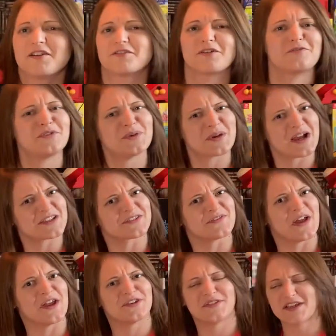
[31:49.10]
Don't know if you guys
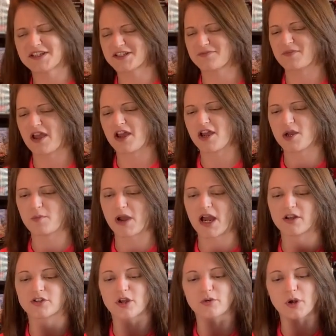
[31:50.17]
have heard of this.
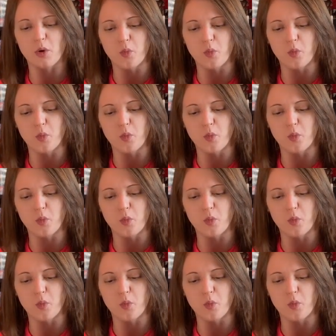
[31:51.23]
I don't